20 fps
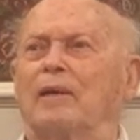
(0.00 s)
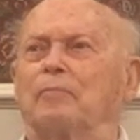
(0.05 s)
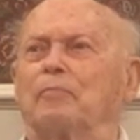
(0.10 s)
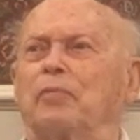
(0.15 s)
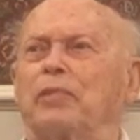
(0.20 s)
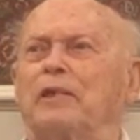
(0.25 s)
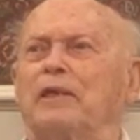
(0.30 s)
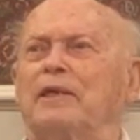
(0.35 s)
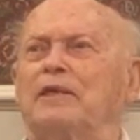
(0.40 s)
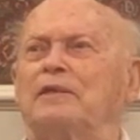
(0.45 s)

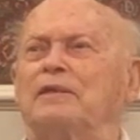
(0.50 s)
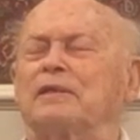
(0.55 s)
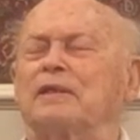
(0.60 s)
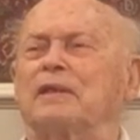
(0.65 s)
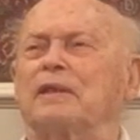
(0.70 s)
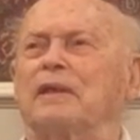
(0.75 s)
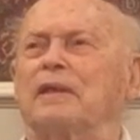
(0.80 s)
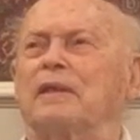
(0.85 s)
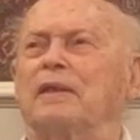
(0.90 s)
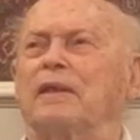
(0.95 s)
place
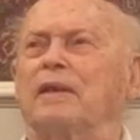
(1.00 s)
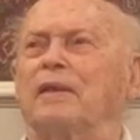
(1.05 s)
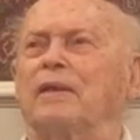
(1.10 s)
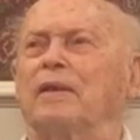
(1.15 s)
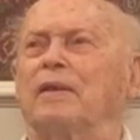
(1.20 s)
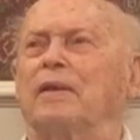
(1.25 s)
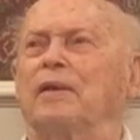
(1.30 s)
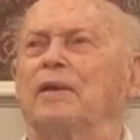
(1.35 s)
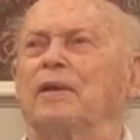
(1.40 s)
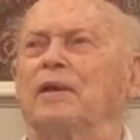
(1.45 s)

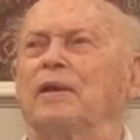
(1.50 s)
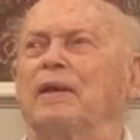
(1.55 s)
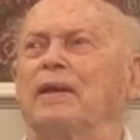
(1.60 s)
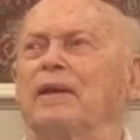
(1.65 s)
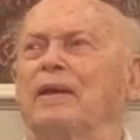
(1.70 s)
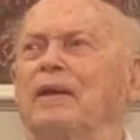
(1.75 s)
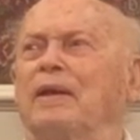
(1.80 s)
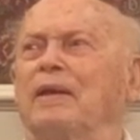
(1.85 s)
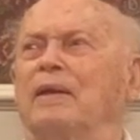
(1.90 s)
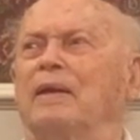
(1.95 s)

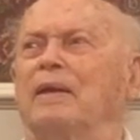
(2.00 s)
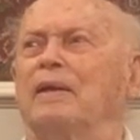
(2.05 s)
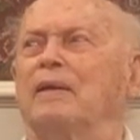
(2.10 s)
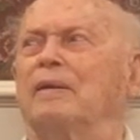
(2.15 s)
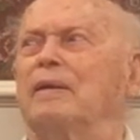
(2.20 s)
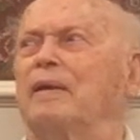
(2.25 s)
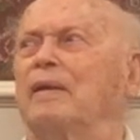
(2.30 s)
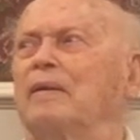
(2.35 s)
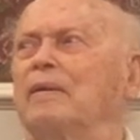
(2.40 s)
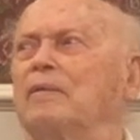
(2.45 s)

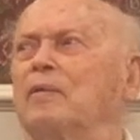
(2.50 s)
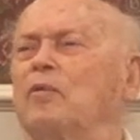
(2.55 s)
in